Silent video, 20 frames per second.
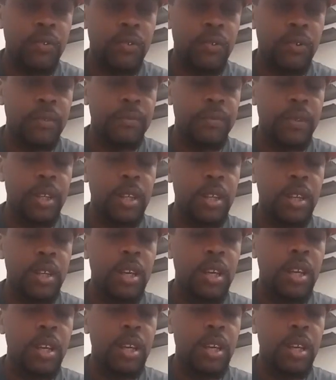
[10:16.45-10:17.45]
It's too high
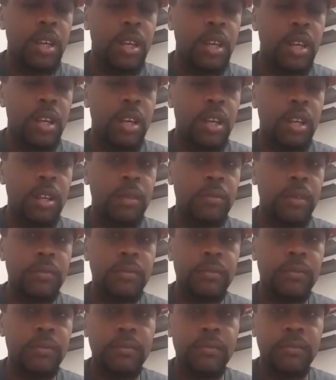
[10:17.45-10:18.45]
risk for them.
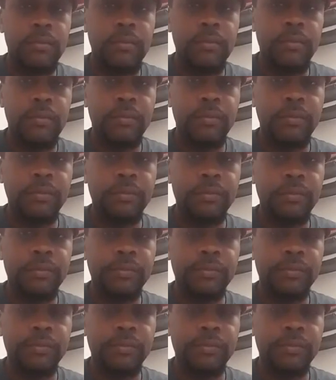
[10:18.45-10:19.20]
Um, I don't